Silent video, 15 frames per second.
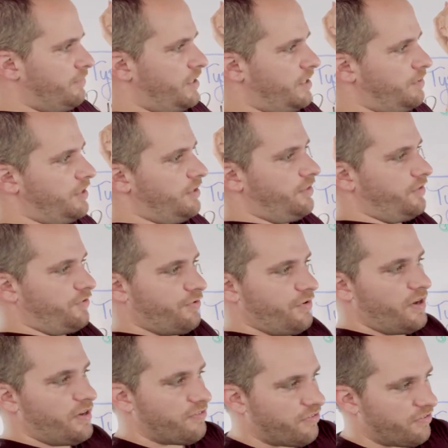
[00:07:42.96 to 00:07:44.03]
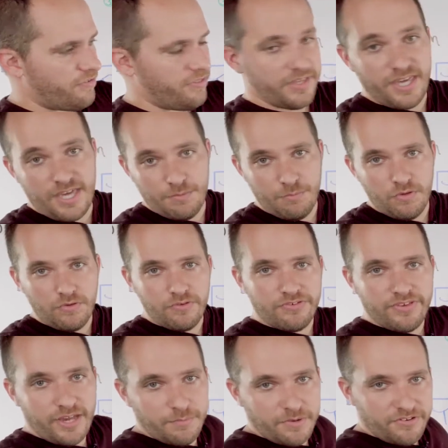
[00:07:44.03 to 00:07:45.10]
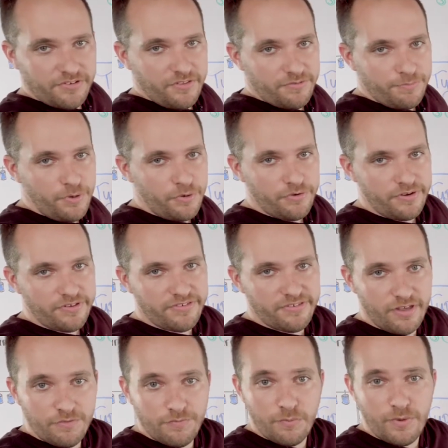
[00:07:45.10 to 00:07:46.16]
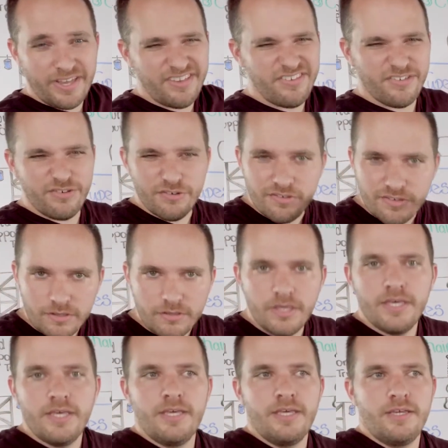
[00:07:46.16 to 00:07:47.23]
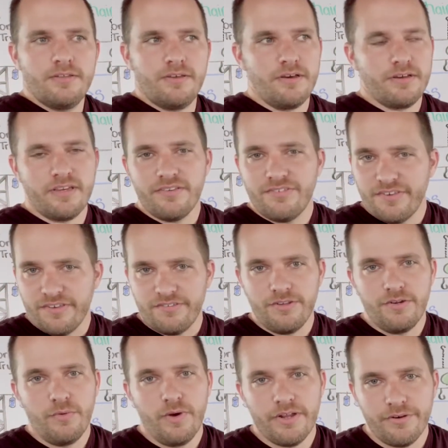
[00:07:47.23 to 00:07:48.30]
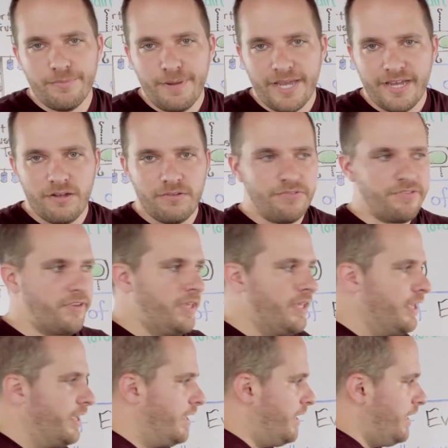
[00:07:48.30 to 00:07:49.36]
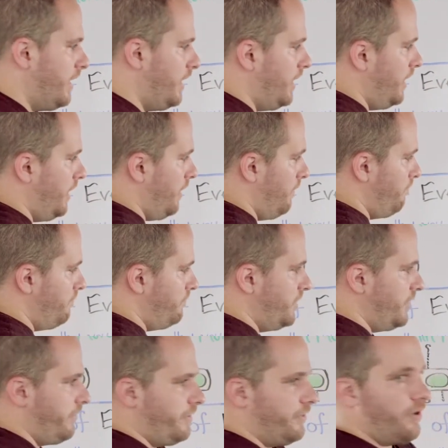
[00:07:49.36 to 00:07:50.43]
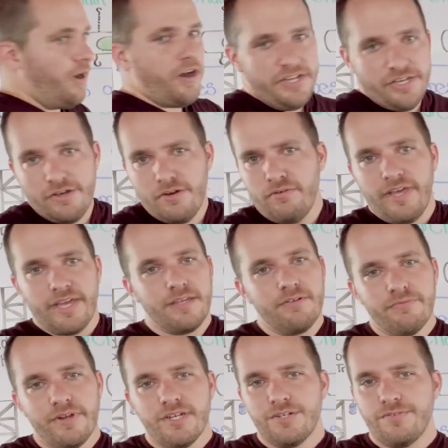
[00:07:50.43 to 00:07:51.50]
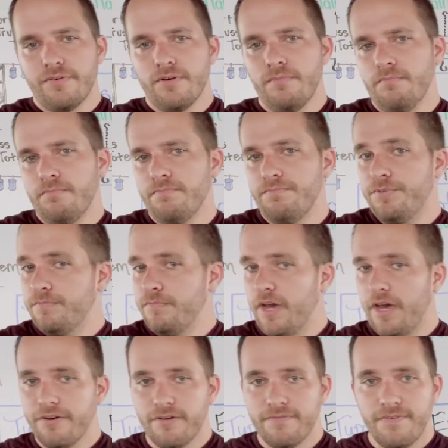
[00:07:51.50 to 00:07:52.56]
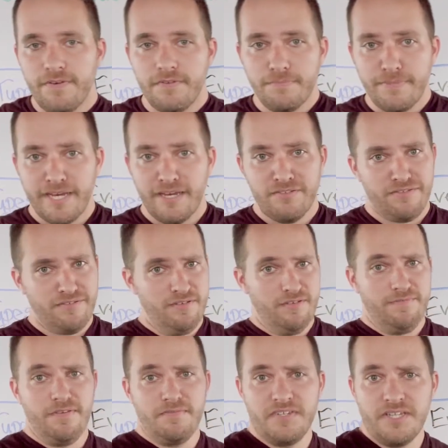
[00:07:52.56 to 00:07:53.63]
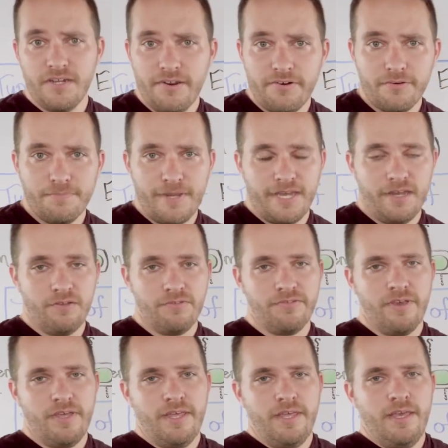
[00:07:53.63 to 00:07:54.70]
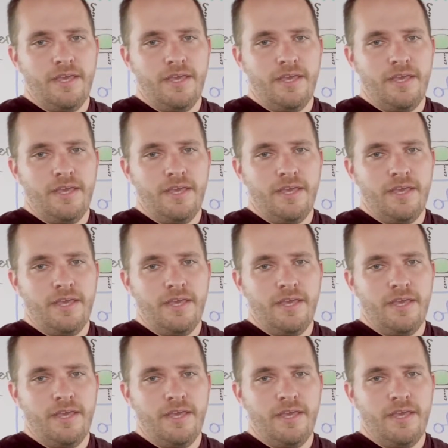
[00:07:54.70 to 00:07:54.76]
maybe the truss, the cables, how much this motor itself weighs, usually talking 60 to 100 pounds. Your audio, that can range from 150 pounds to 1,500 pounds.